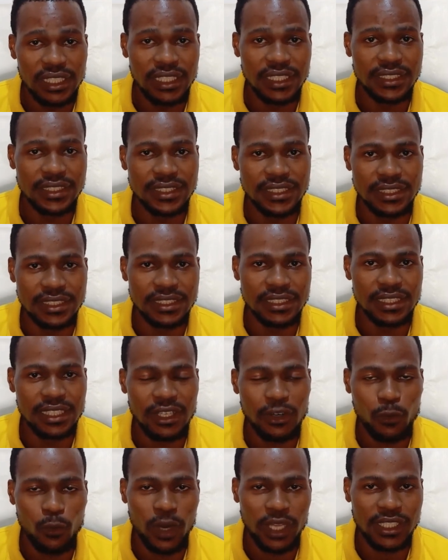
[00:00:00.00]
And
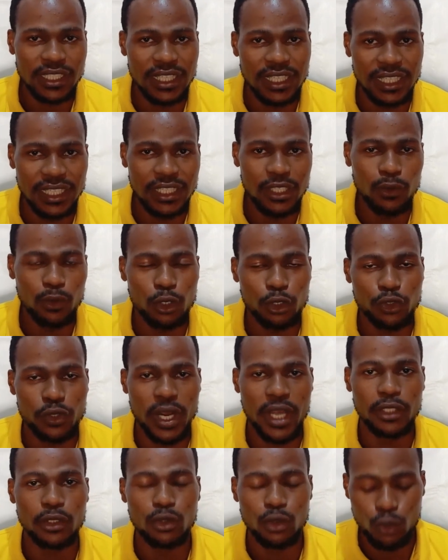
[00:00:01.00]
what Kennedy was
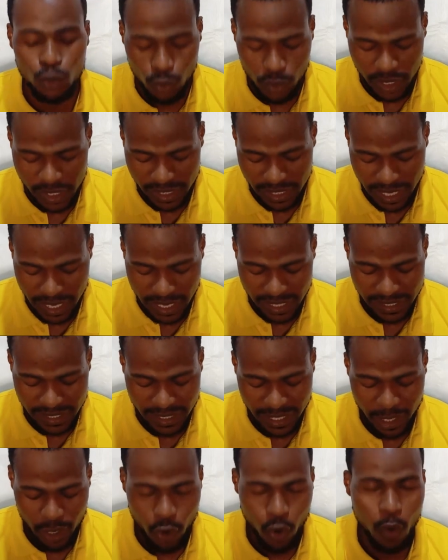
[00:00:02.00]
trying to do is
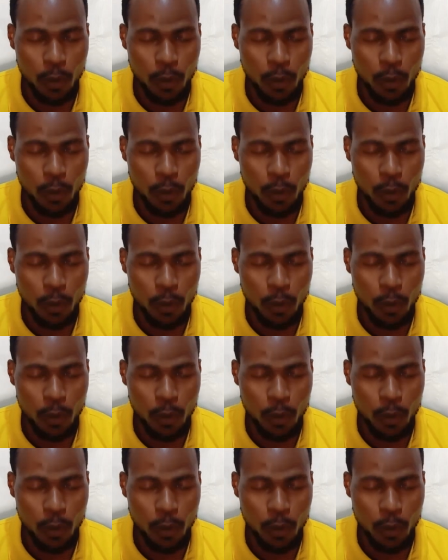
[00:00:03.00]
say,